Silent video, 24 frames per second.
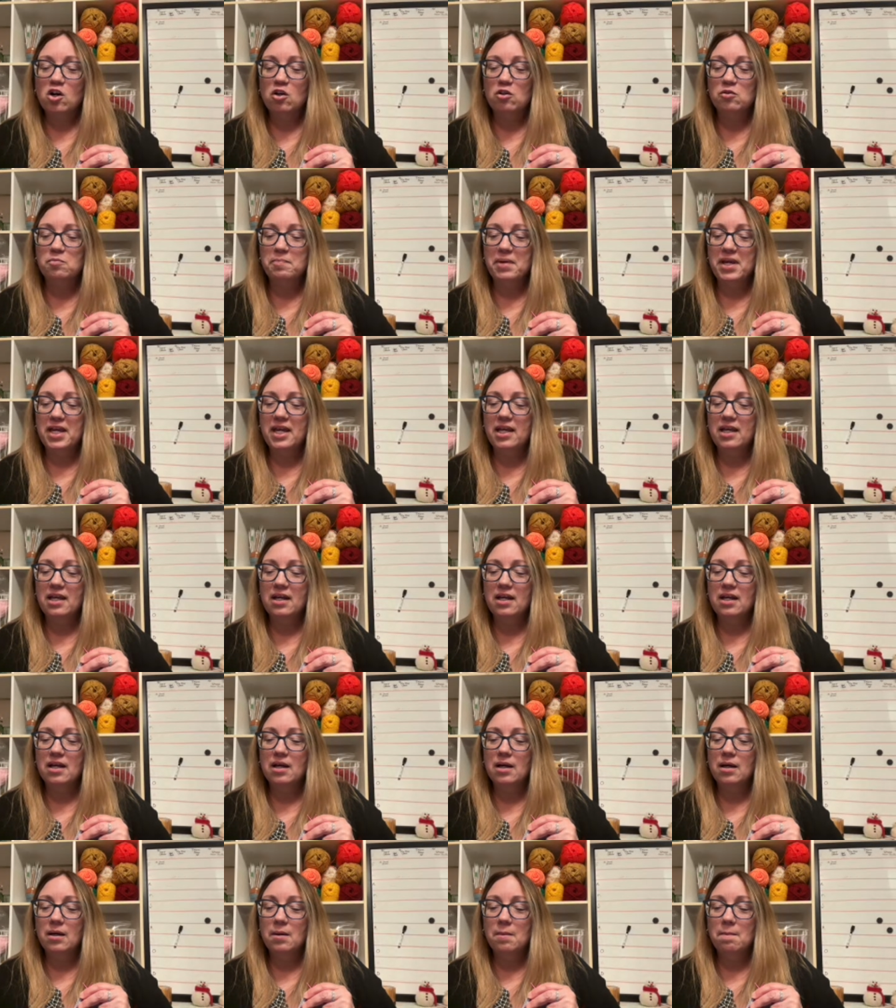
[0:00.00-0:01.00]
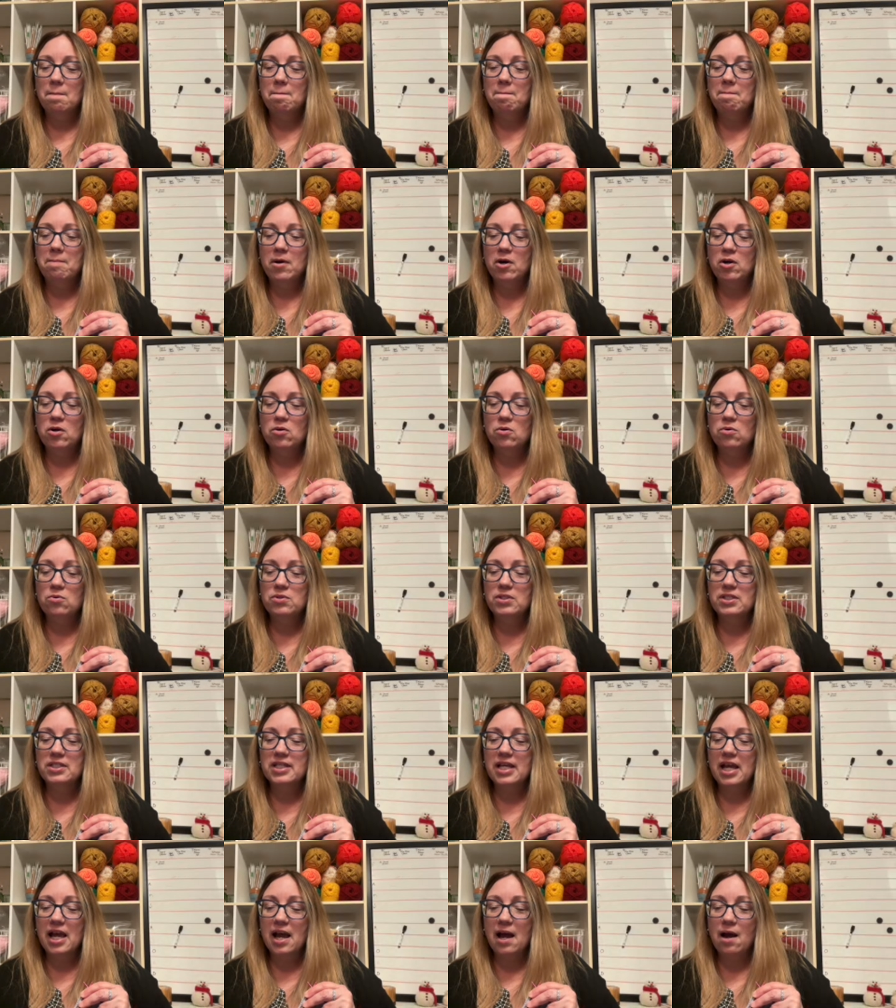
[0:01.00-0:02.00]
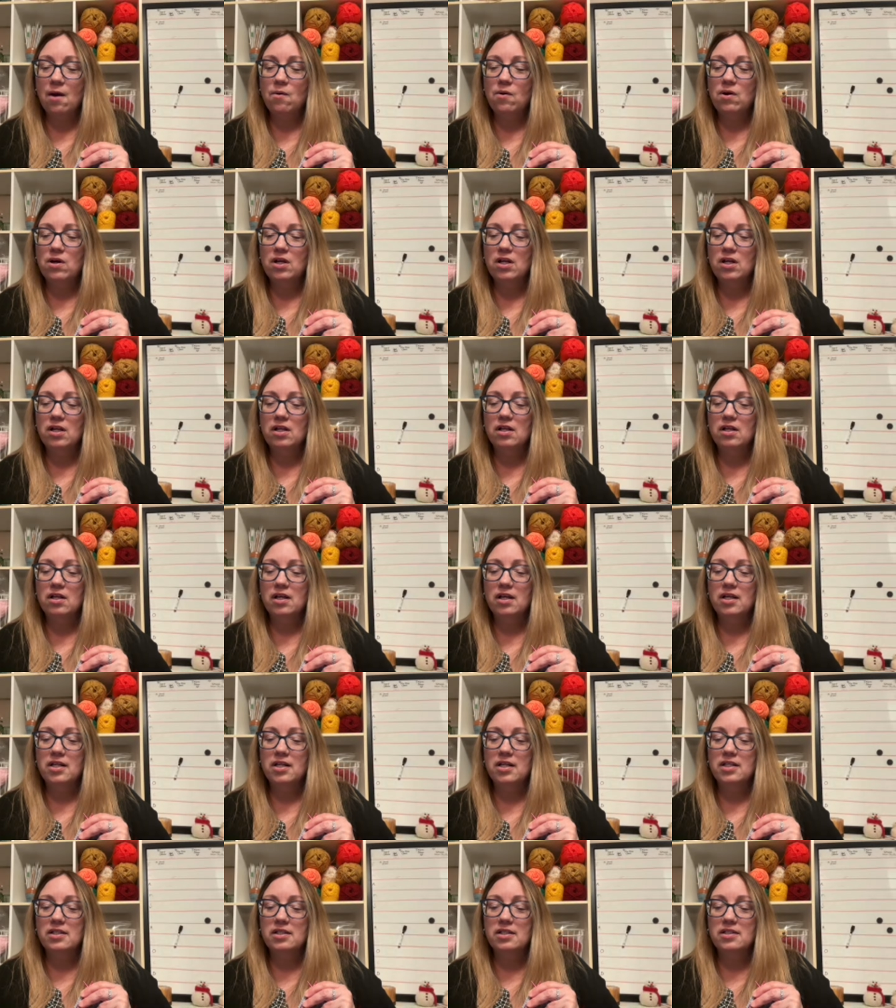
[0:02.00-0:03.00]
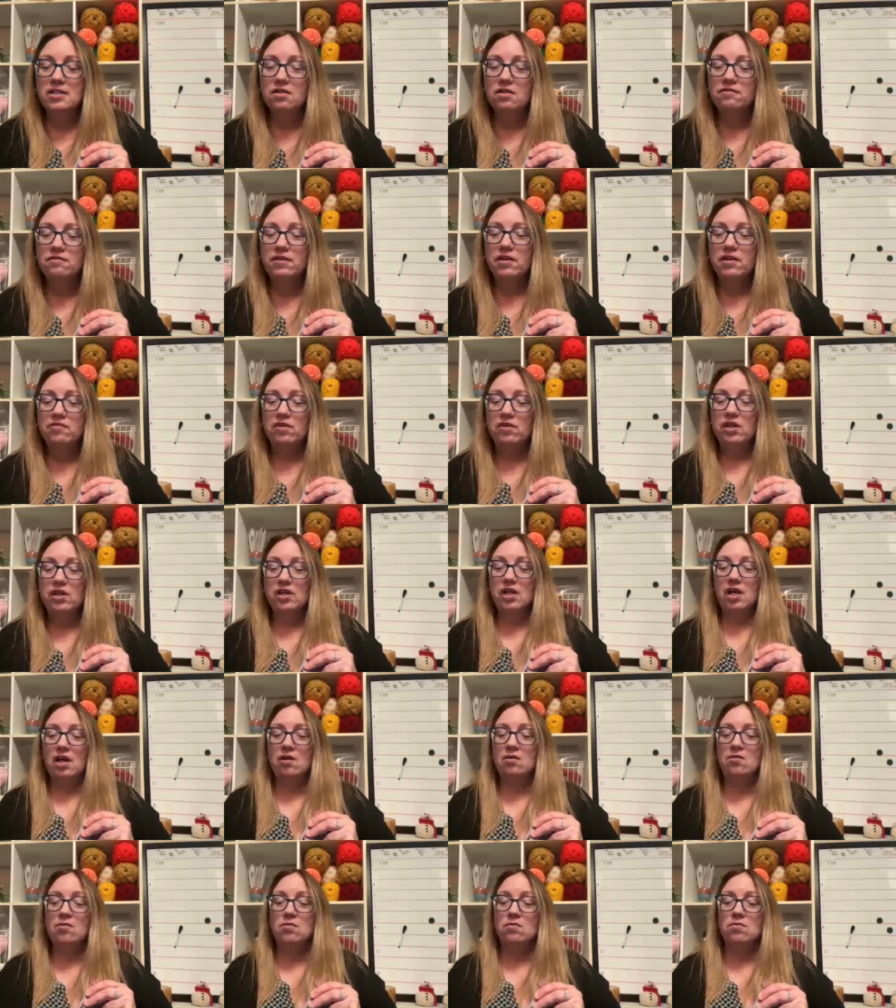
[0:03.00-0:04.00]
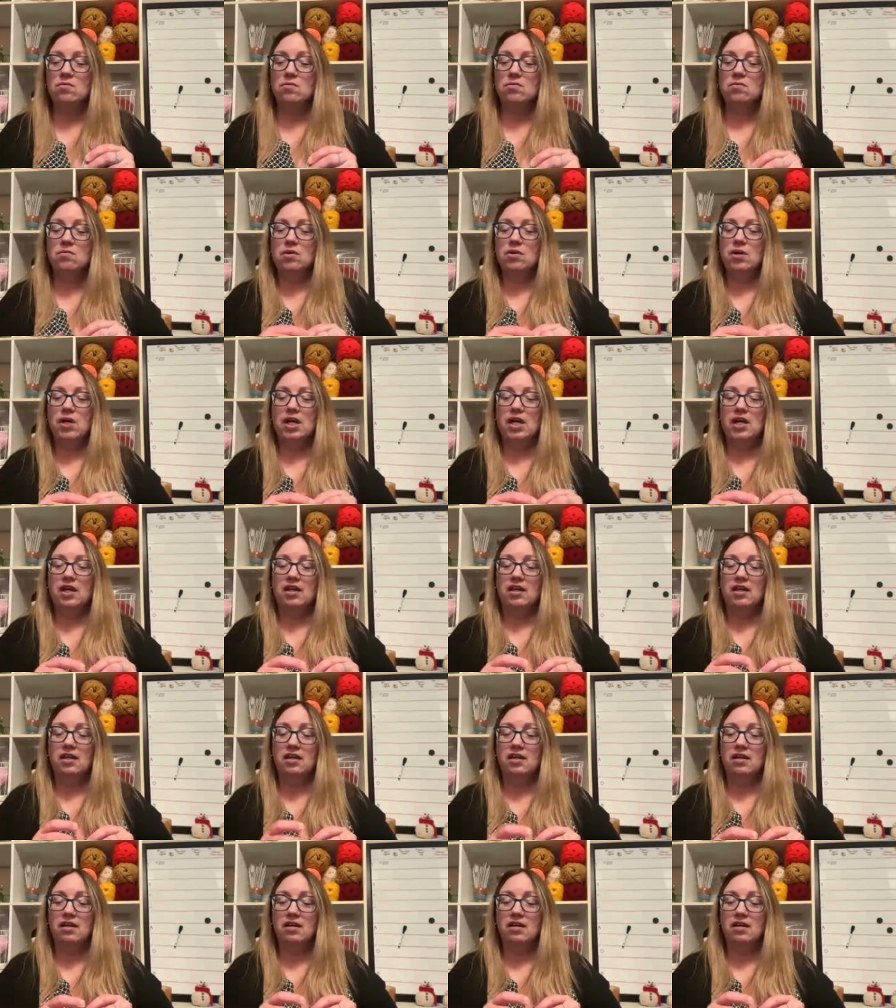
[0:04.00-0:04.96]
Pink Bows Cowl, and it's still a favorite. Oh, okay.